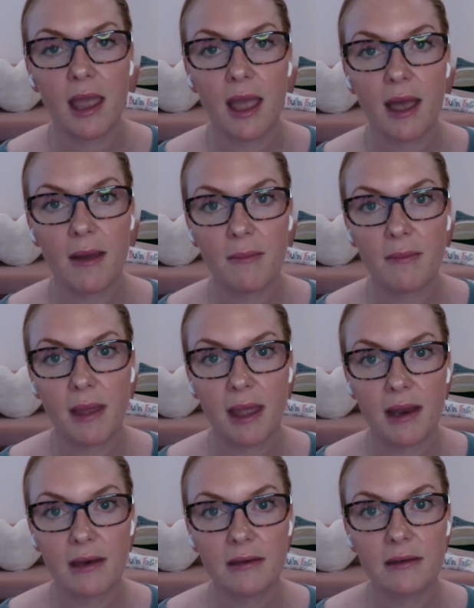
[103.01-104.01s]
um,
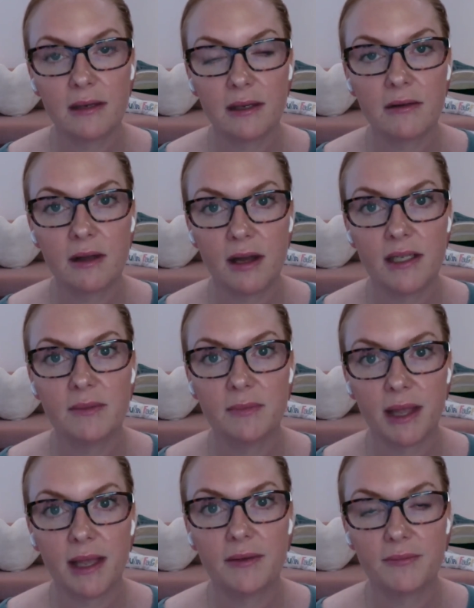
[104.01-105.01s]
and you know
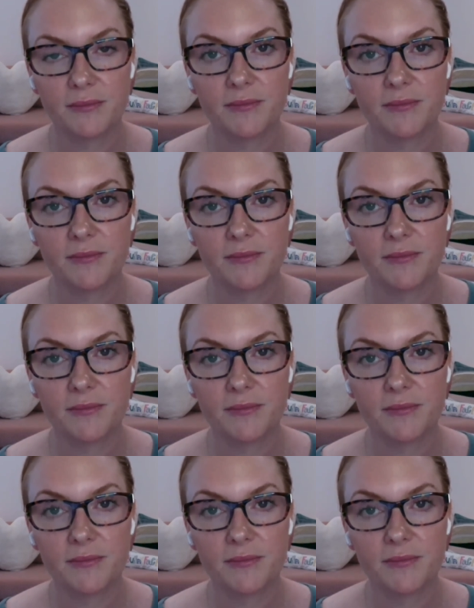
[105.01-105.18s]
contemplate.